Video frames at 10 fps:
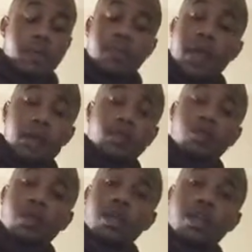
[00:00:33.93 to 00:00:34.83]
I'm now
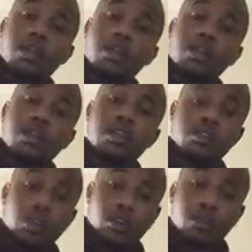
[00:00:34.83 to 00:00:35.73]
located
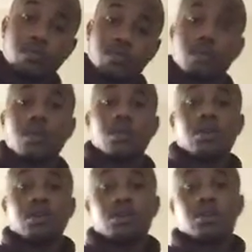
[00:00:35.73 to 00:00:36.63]
in Durham.
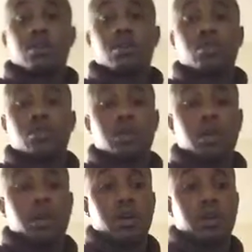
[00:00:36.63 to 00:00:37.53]
You know,
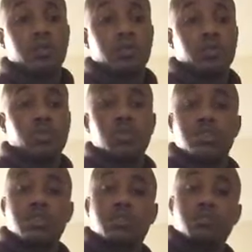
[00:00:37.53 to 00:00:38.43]

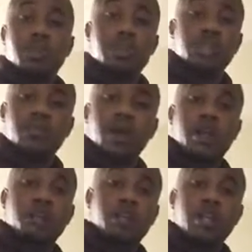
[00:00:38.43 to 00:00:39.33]
one some things
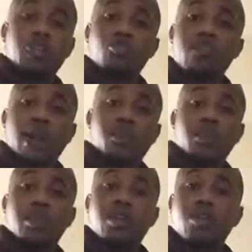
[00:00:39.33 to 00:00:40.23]
about me that you might
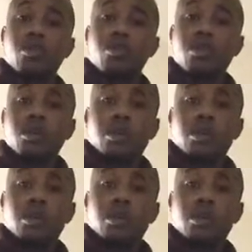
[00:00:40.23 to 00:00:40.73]
want to know.